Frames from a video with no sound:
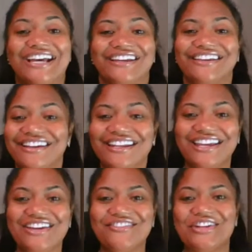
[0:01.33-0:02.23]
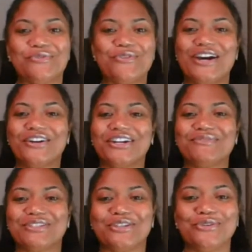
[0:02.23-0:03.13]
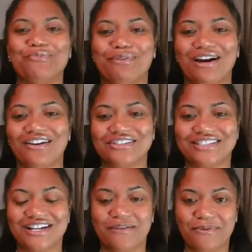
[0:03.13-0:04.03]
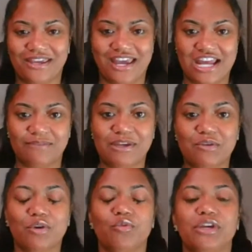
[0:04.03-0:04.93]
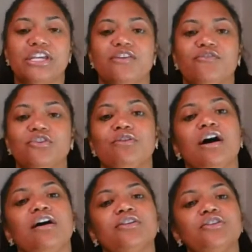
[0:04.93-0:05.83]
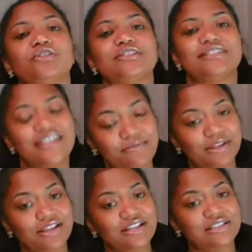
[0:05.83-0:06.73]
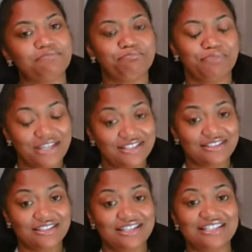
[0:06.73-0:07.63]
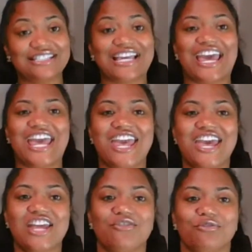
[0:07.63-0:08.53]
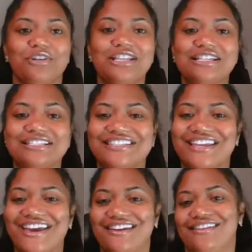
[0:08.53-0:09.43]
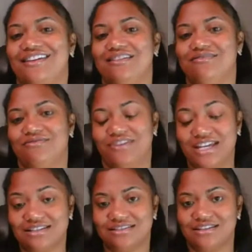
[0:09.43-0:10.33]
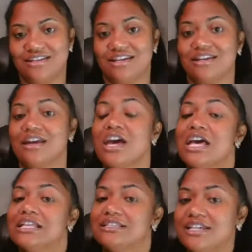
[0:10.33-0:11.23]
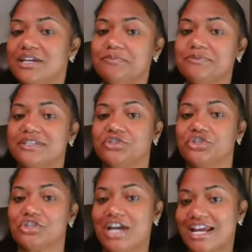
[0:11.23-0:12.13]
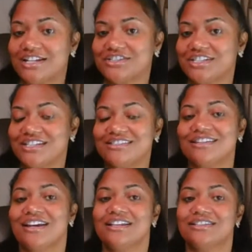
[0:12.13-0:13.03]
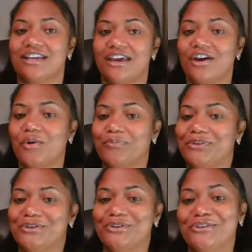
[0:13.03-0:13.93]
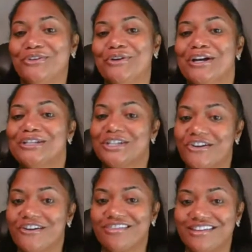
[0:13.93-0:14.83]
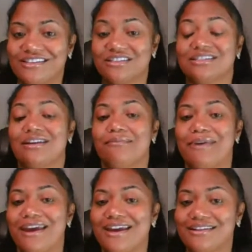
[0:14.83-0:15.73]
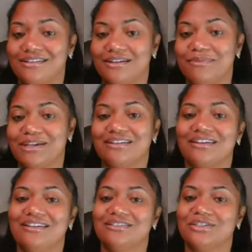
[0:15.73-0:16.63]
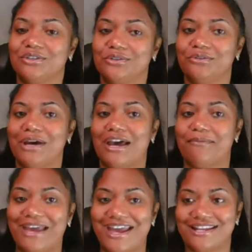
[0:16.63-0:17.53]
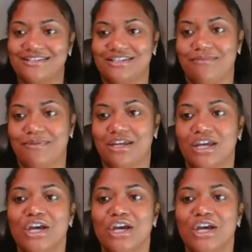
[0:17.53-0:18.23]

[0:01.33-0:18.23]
Good evening. Welcome to Boss Up Academy, where we give you all your stimulus, business, and real estate investing tips and strategies to help you turn this pandemic into a bandemic.